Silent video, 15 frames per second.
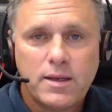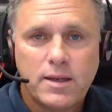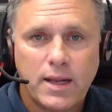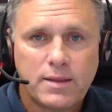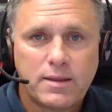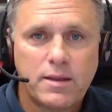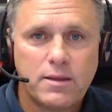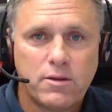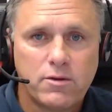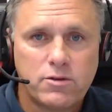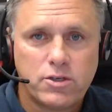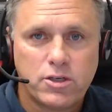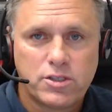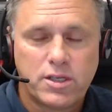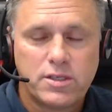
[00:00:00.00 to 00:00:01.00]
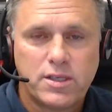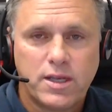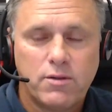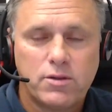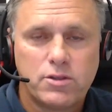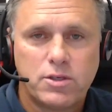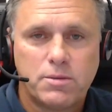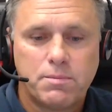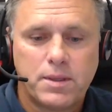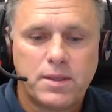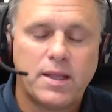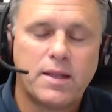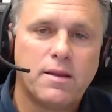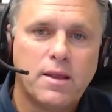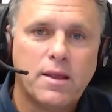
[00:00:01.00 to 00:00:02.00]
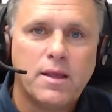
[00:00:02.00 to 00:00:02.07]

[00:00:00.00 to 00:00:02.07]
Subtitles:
Not that they're just intelligent, but that